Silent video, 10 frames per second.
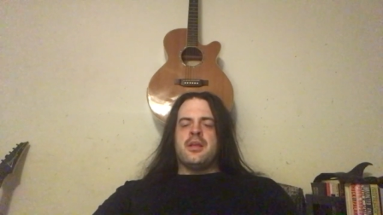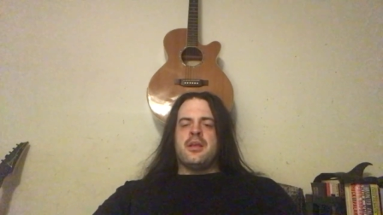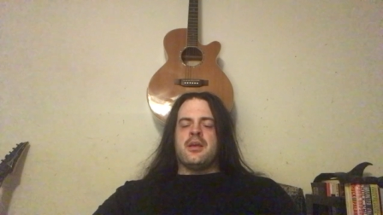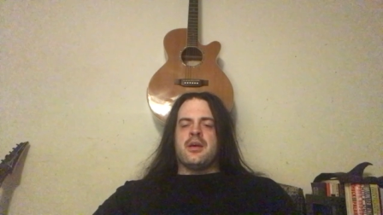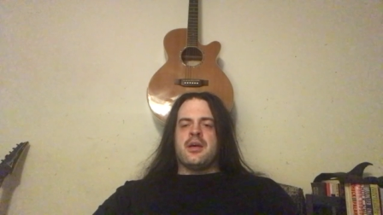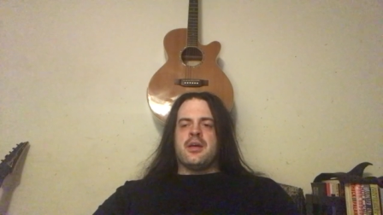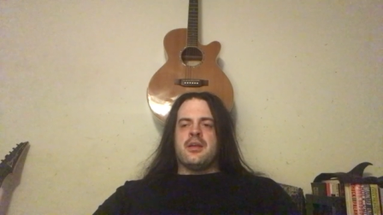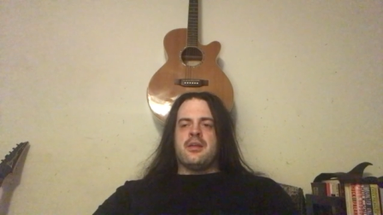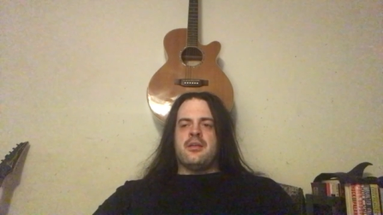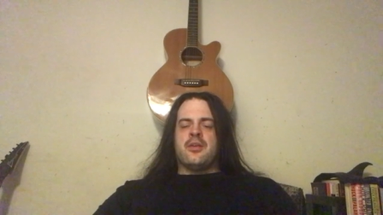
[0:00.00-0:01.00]
uh,
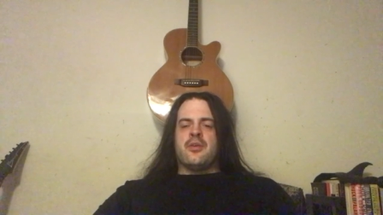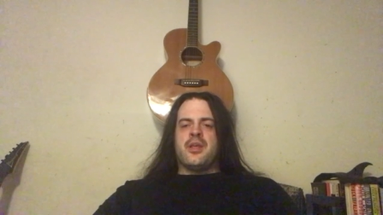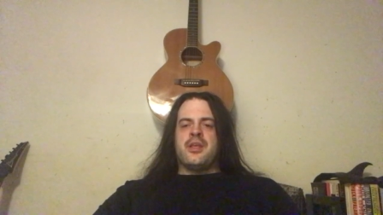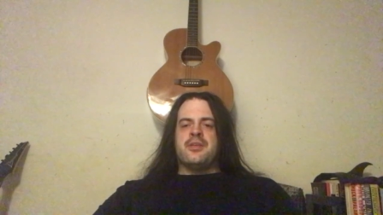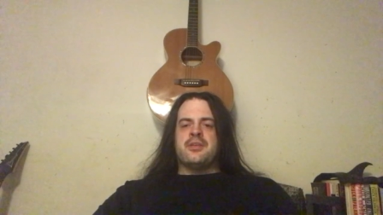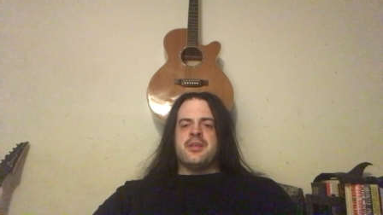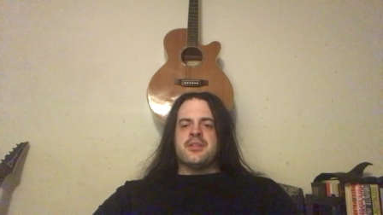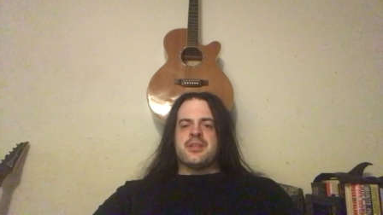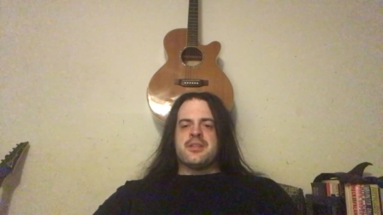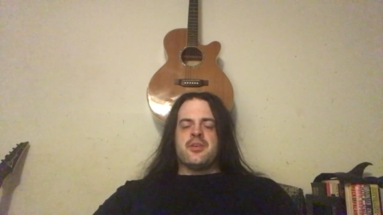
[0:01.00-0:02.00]
you know, he he
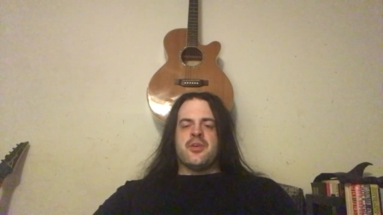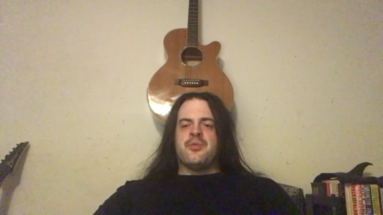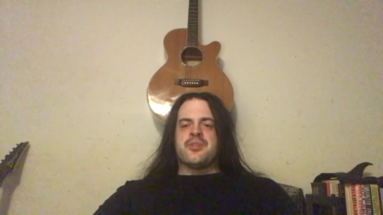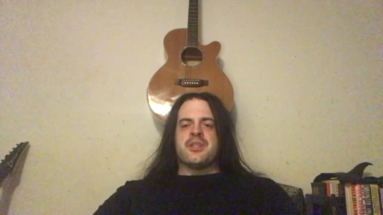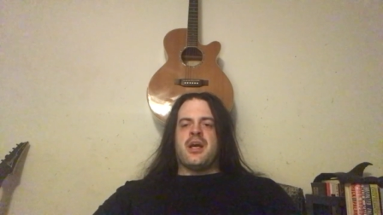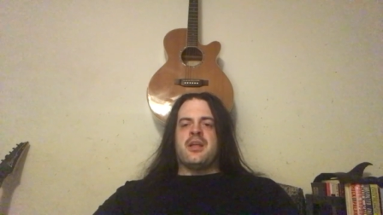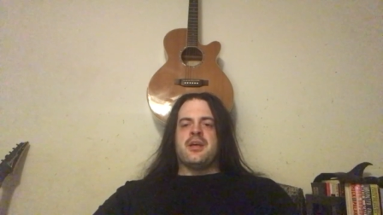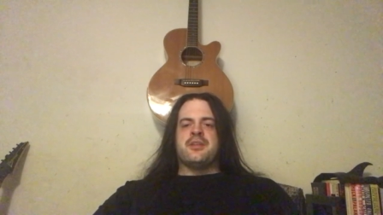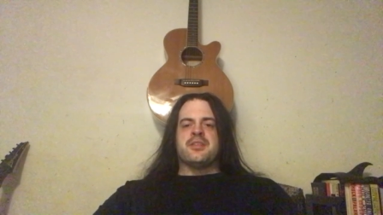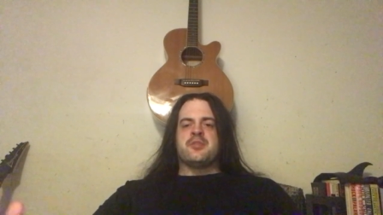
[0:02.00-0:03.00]
says you know he was not
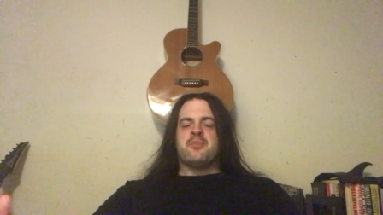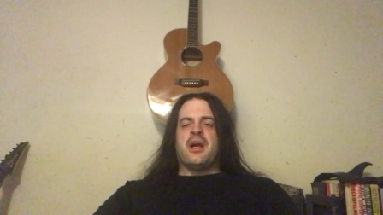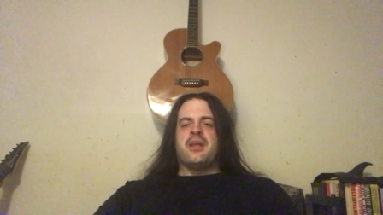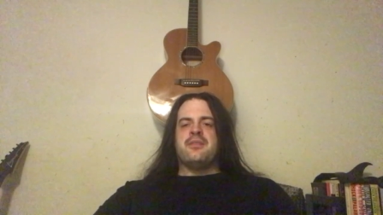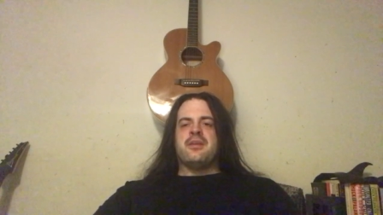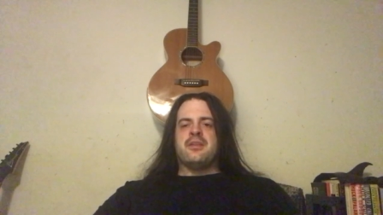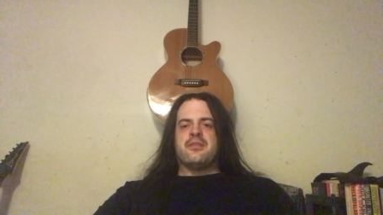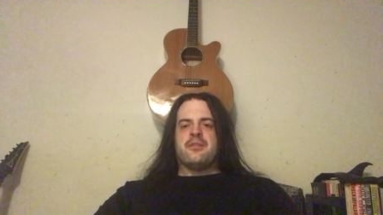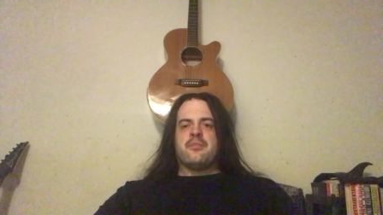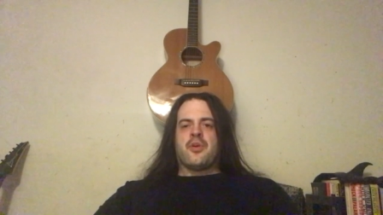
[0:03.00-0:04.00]
a despondent
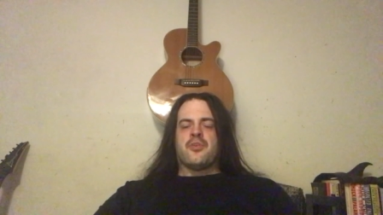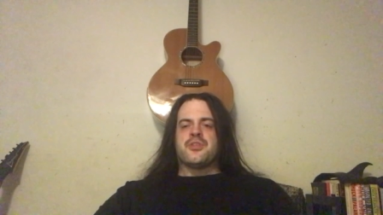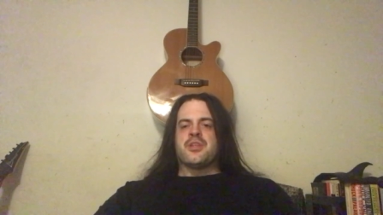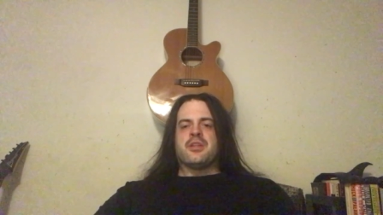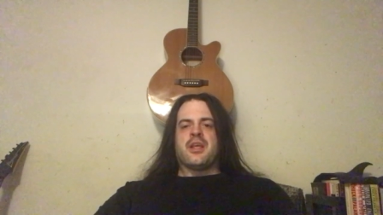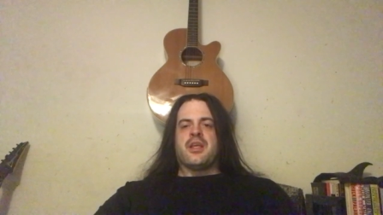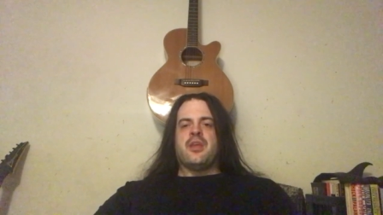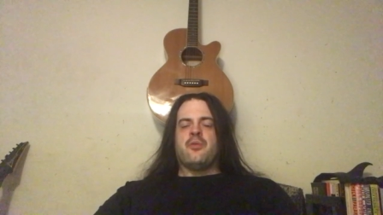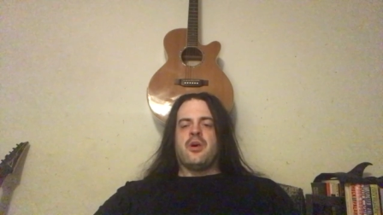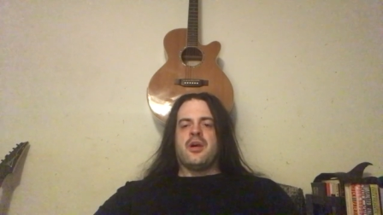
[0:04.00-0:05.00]
person like
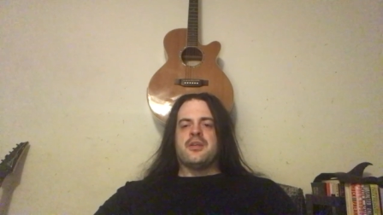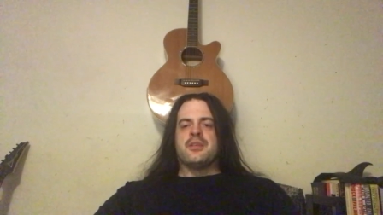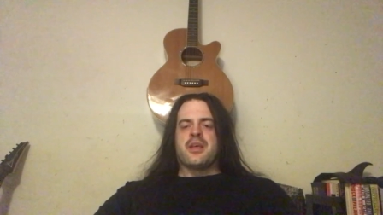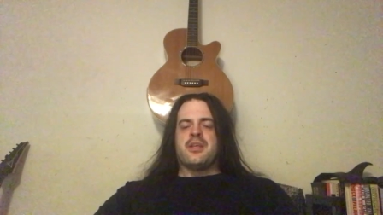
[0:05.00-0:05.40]
he was, like